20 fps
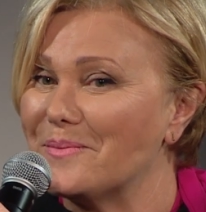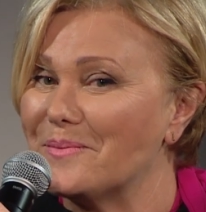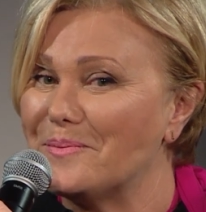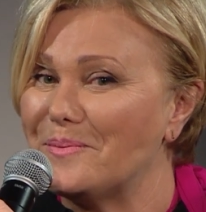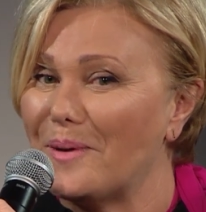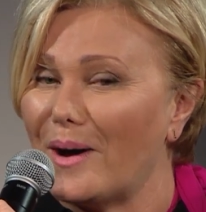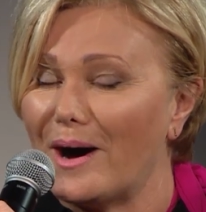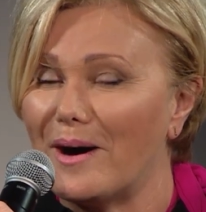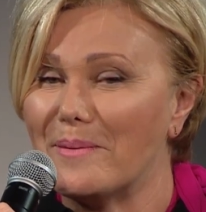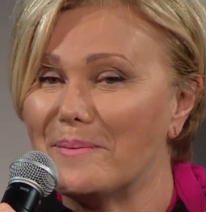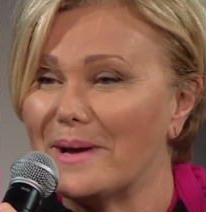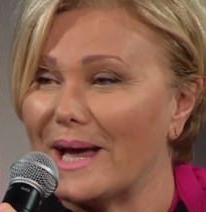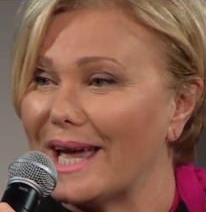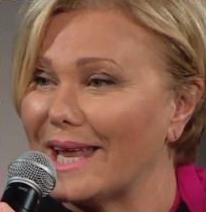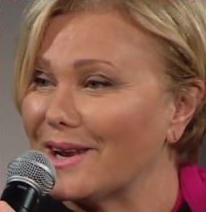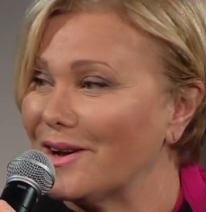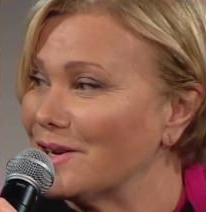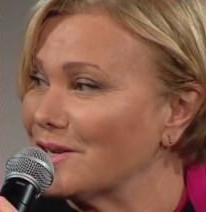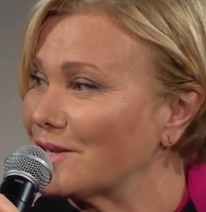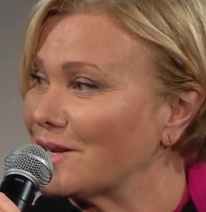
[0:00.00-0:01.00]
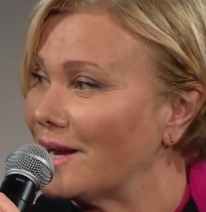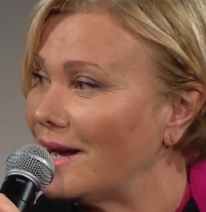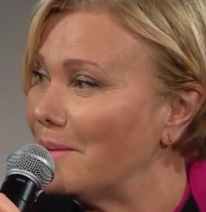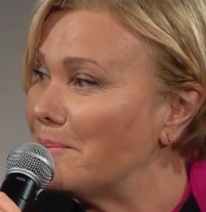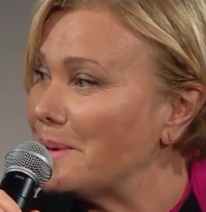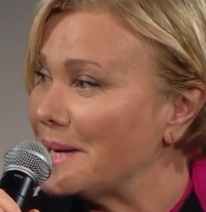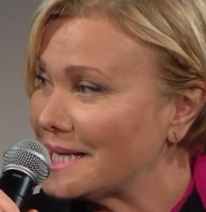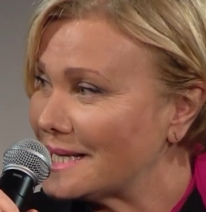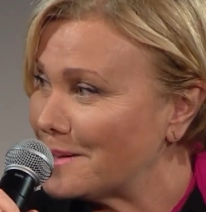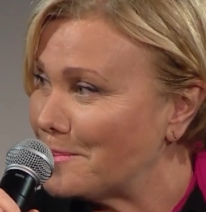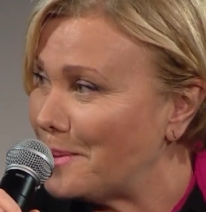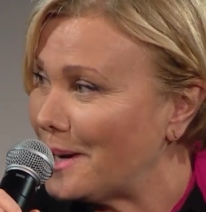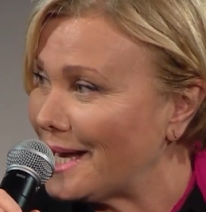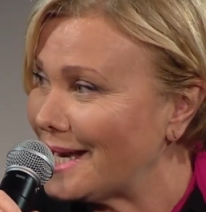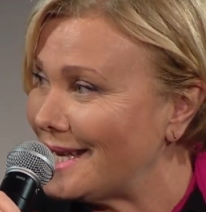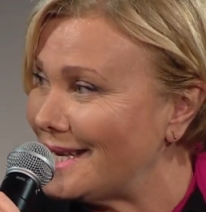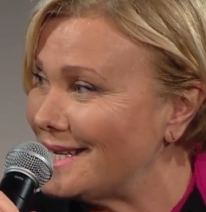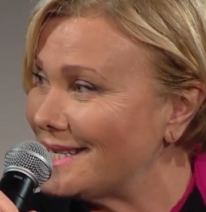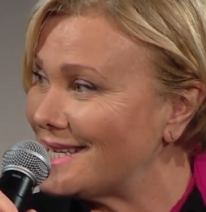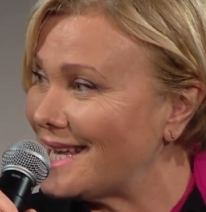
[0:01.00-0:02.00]
Bob and Oscar are best of
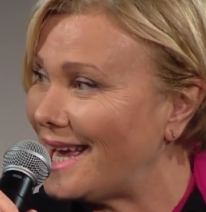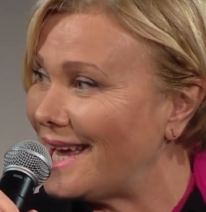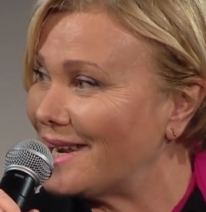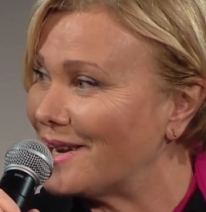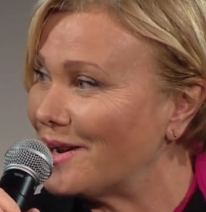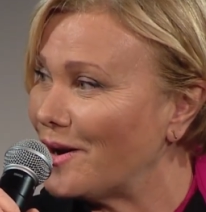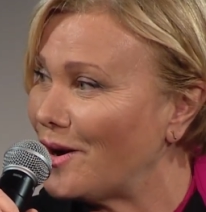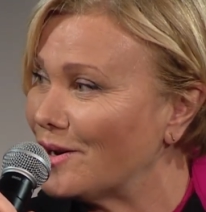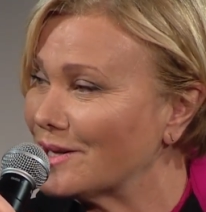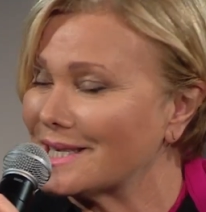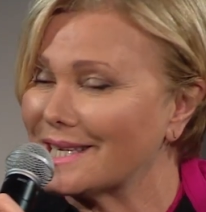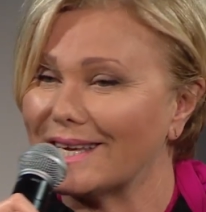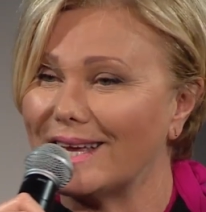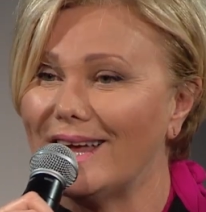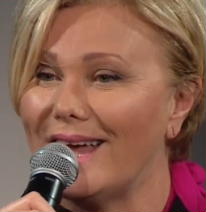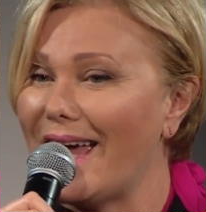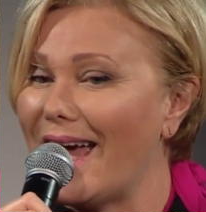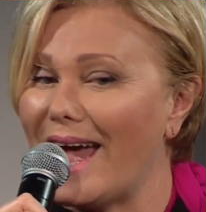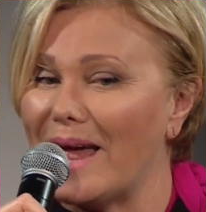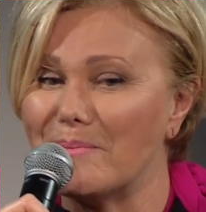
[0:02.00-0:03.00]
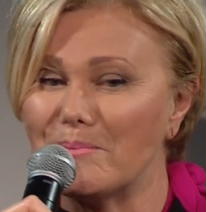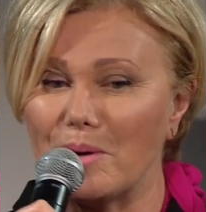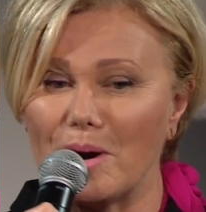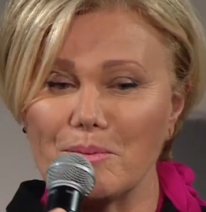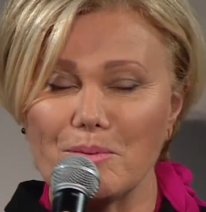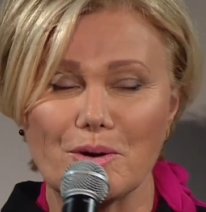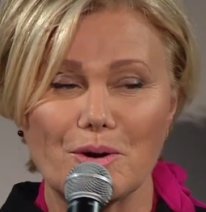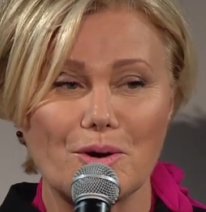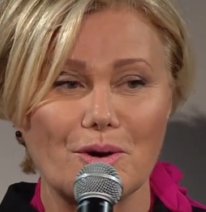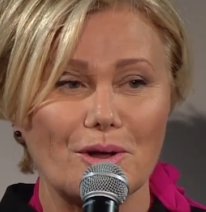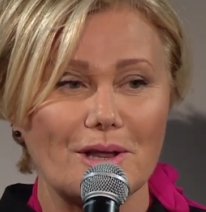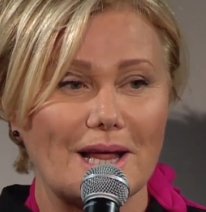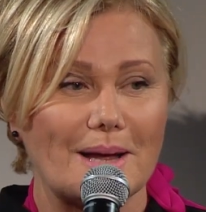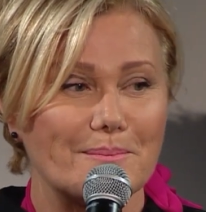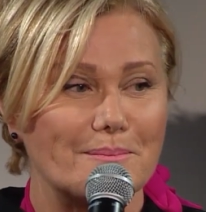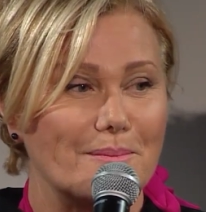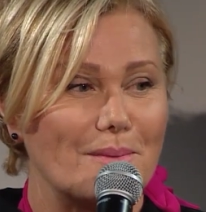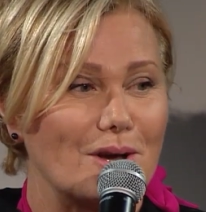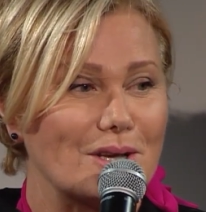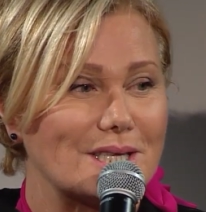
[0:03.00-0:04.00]
buddies, and Bob will call
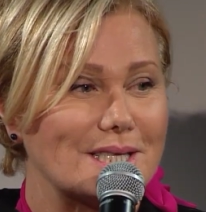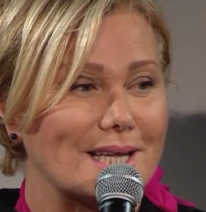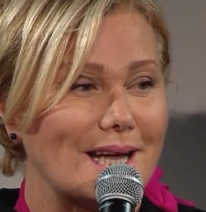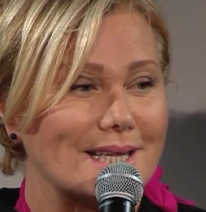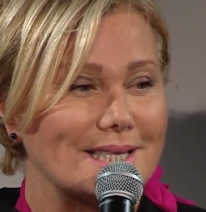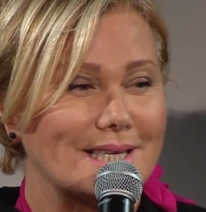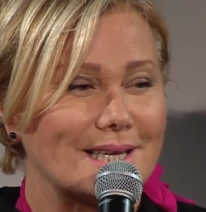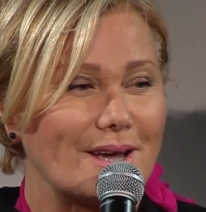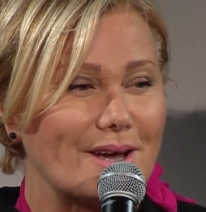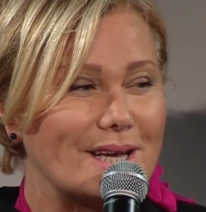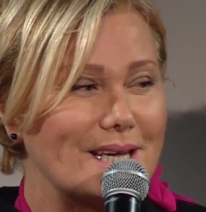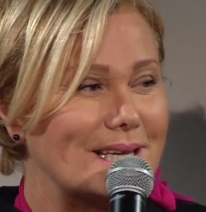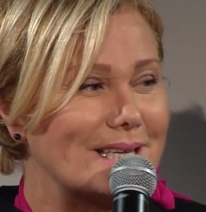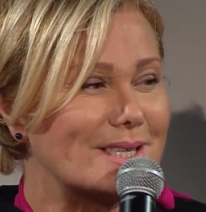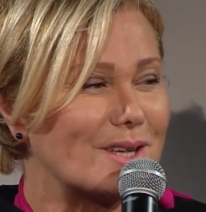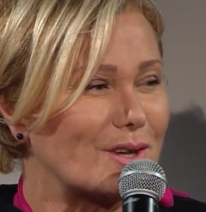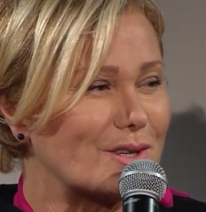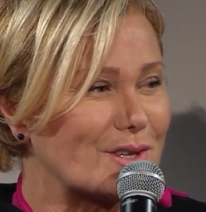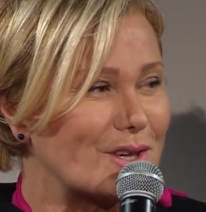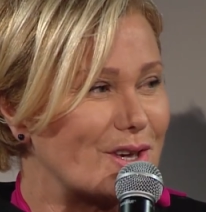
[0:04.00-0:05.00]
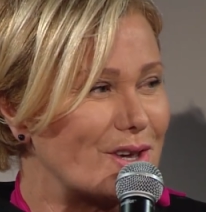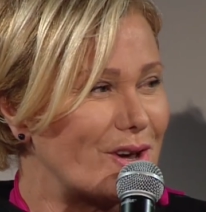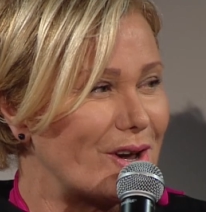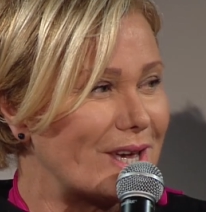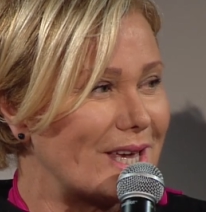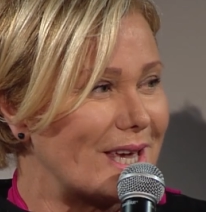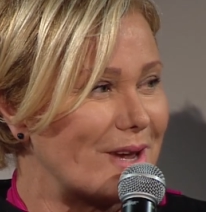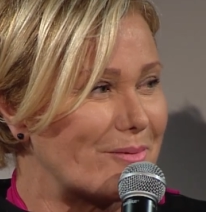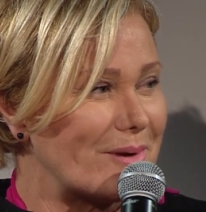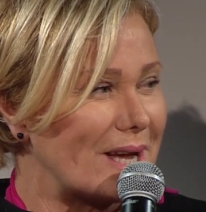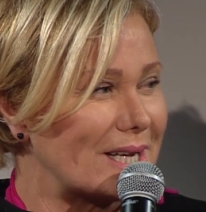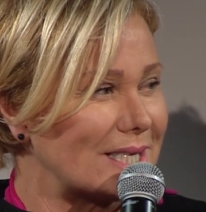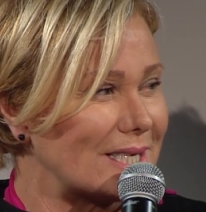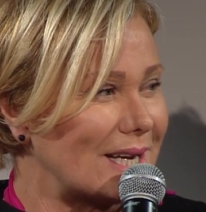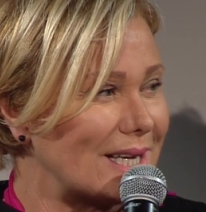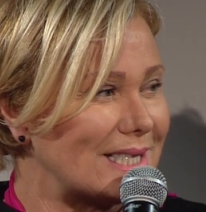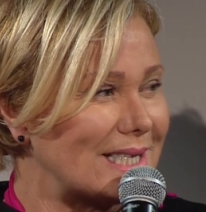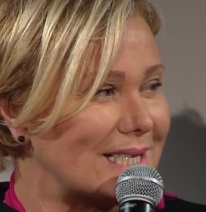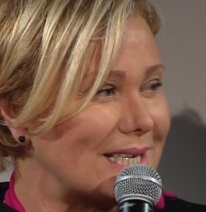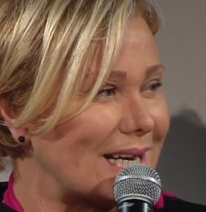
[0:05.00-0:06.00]
up most nights and go, is Oscar Yogi around
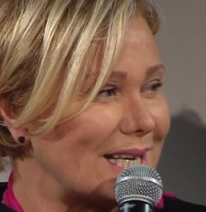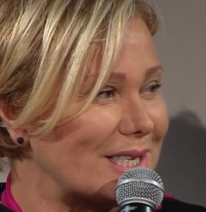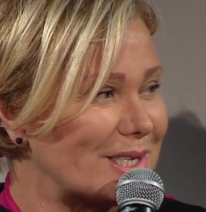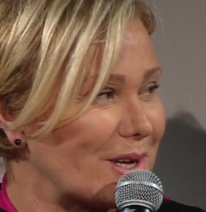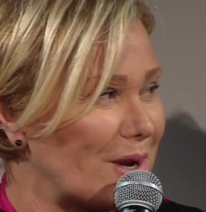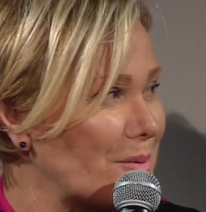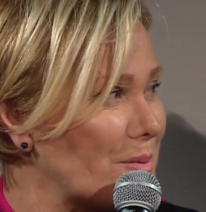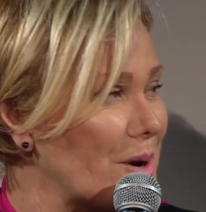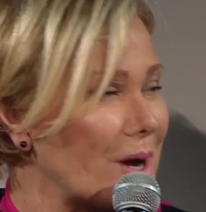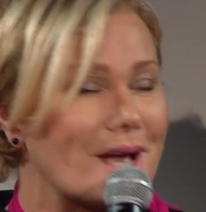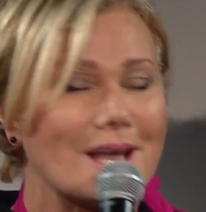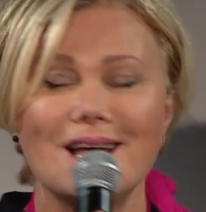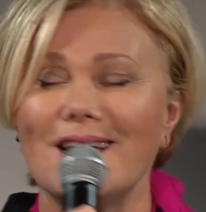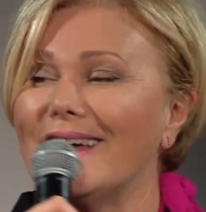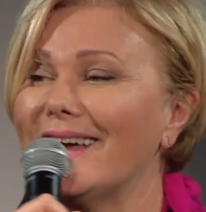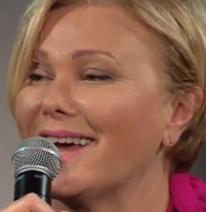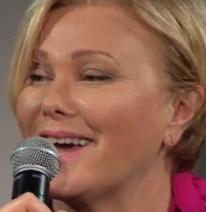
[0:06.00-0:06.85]
tonight? Has he done his homework?